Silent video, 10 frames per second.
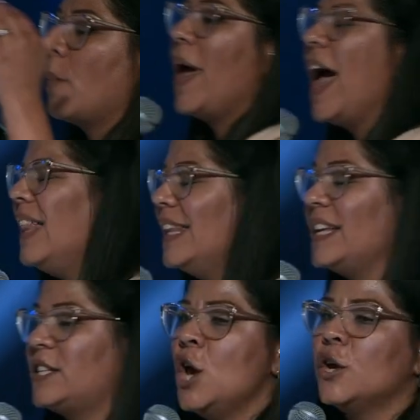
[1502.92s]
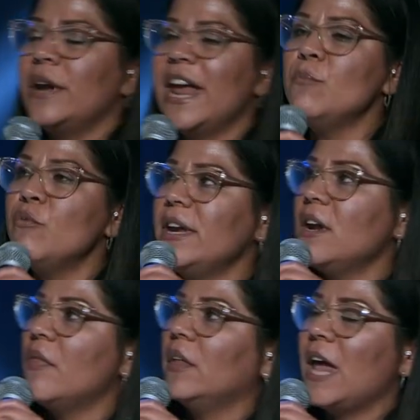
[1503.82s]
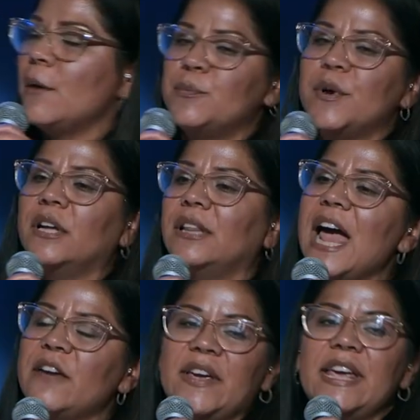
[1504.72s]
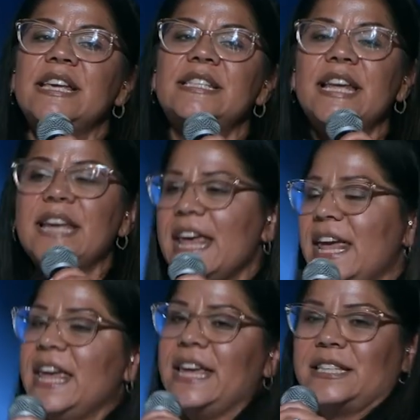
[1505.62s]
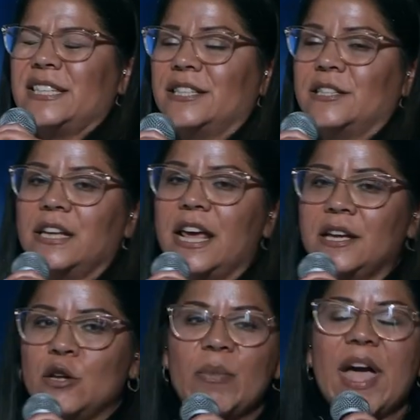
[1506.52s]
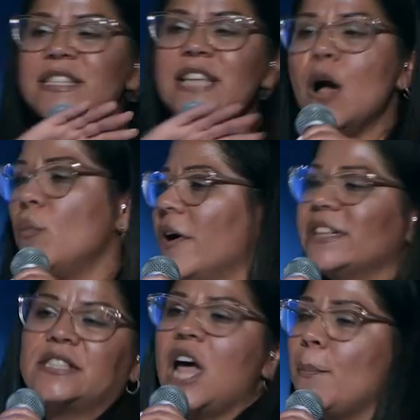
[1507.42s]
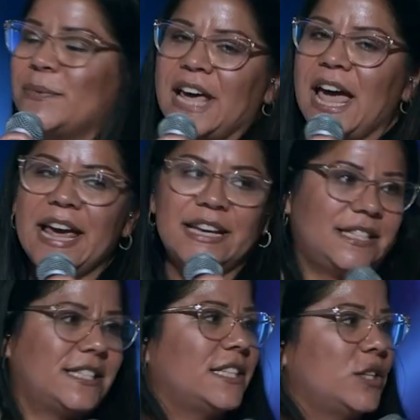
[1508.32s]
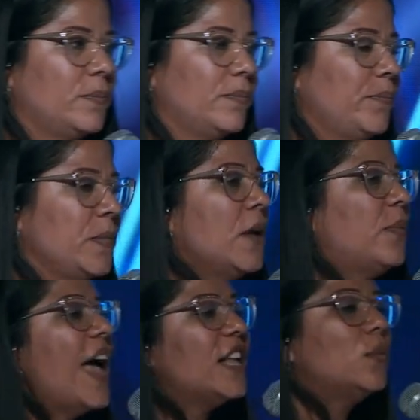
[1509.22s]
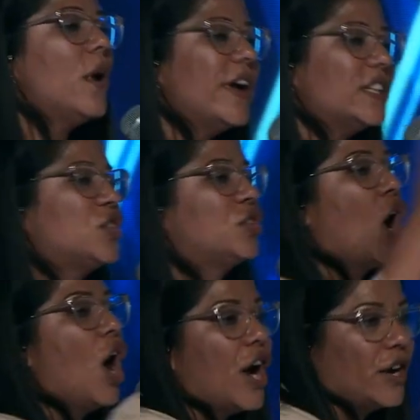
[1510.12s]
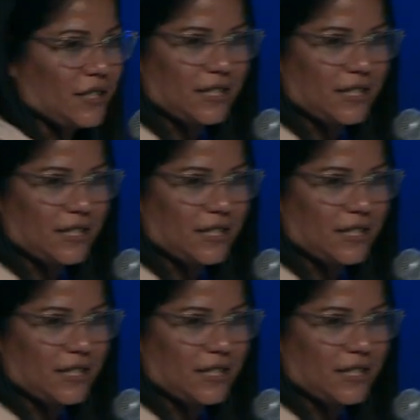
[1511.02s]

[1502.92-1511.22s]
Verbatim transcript: palace, your name written on the Lamb's Book of Life isn't it. That's not where it stops, guys. That's where it starts.